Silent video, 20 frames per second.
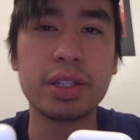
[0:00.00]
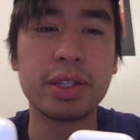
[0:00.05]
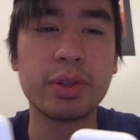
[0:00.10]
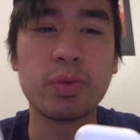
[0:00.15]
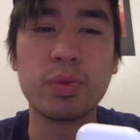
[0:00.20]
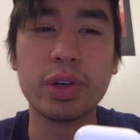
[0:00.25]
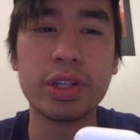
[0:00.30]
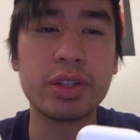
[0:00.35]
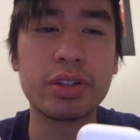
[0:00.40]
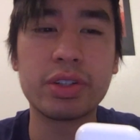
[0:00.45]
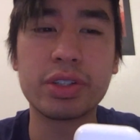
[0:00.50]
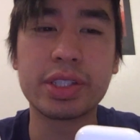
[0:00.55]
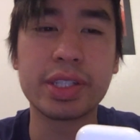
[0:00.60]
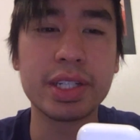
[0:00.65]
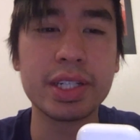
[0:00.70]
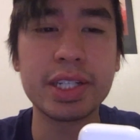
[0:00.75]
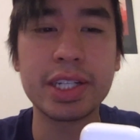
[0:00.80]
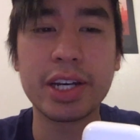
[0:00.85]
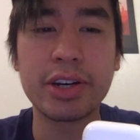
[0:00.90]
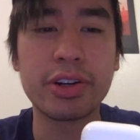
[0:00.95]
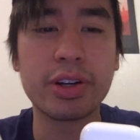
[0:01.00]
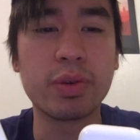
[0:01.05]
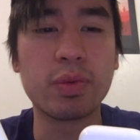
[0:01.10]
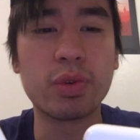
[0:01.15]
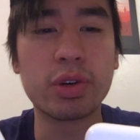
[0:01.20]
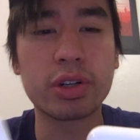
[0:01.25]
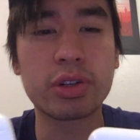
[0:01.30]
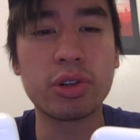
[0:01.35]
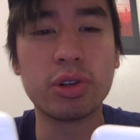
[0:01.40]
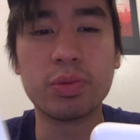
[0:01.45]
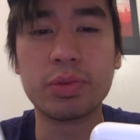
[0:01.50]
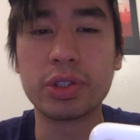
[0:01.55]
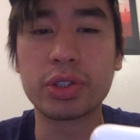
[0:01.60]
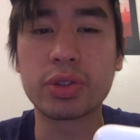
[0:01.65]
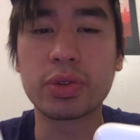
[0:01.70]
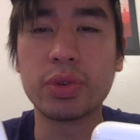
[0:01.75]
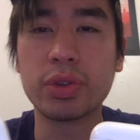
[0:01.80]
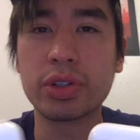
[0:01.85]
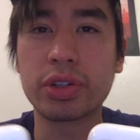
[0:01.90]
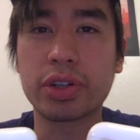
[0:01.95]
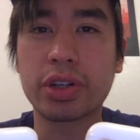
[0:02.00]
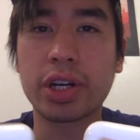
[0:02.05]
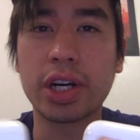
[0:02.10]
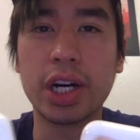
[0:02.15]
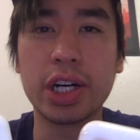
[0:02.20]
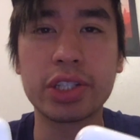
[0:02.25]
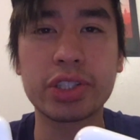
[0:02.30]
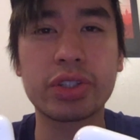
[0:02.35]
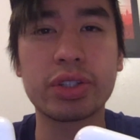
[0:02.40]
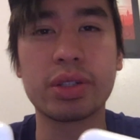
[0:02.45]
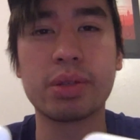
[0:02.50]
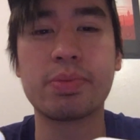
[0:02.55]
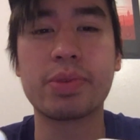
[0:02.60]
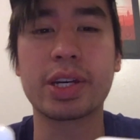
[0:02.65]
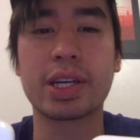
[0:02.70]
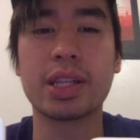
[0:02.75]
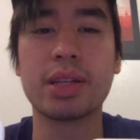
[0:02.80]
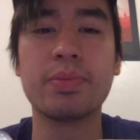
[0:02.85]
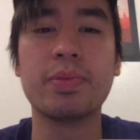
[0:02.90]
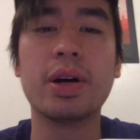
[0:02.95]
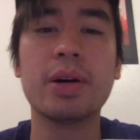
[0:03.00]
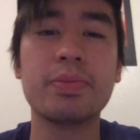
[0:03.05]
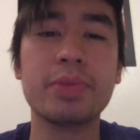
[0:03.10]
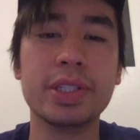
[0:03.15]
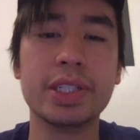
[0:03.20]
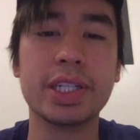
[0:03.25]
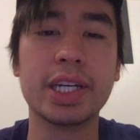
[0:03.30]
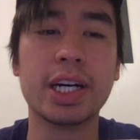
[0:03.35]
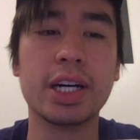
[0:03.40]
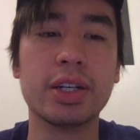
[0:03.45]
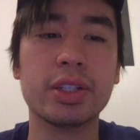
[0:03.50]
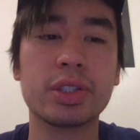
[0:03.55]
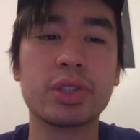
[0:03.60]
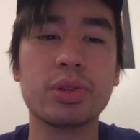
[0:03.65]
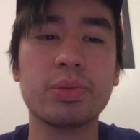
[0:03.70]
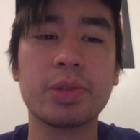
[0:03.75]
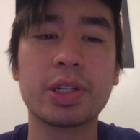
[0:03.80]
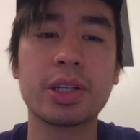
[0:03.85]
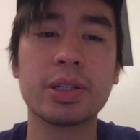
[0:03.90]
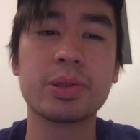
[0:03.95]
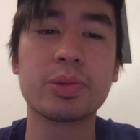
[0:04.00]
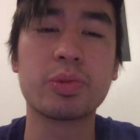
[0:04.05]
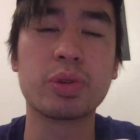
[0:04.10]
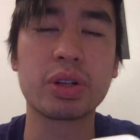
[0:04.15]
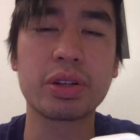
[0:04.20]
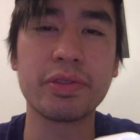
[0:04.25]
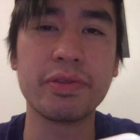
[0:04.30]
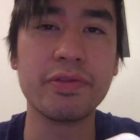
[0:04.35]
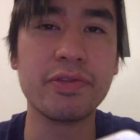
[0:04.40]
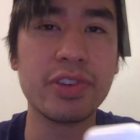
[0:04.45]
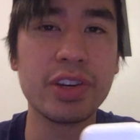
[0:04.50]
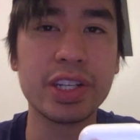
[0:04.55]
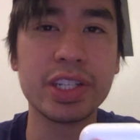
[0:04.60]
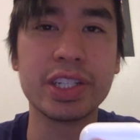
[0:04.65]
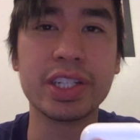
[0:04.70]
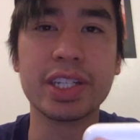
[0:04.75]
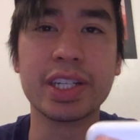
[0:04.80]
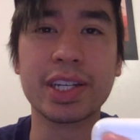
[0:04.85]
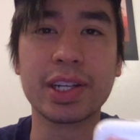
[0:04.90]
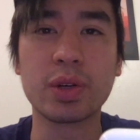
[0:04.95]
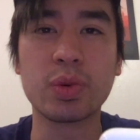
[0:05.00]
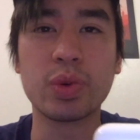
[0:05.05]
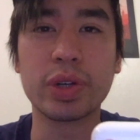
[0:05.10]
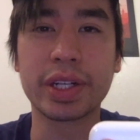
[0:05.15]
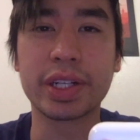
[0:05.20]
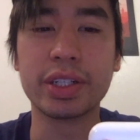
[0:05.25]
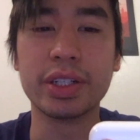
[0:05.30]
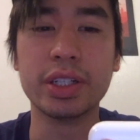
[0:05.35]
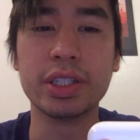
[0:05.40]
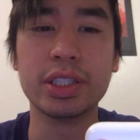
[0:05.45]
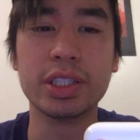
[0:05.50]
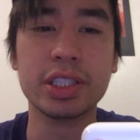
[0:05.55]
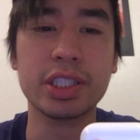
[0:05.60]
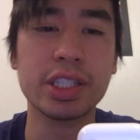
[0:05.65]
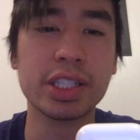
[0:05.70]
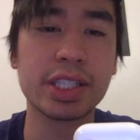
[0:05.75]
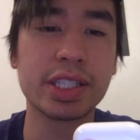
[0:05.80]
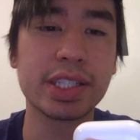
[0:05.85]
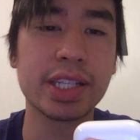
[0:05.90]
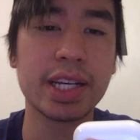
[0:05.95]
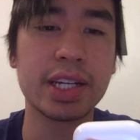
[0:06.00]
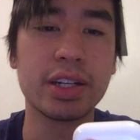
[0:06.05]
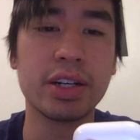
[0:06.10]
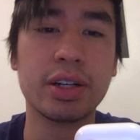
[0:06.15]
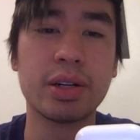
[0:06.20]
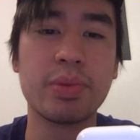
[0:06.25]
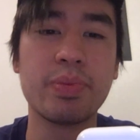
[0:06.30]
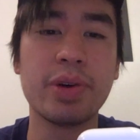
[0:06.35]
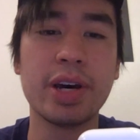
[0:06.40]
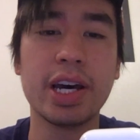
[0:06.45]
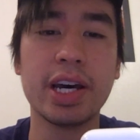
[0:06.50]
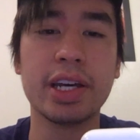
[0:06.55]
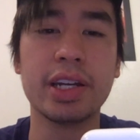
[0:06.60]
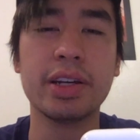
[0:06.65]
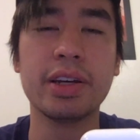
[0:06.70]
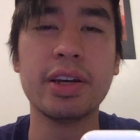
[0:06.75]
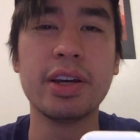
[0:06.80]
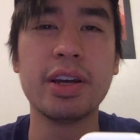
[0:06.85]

Whether you're sitting down at work, home, or school, you're constantly picking them up and down, so it becomes more convenient and quicker to just set it on a pad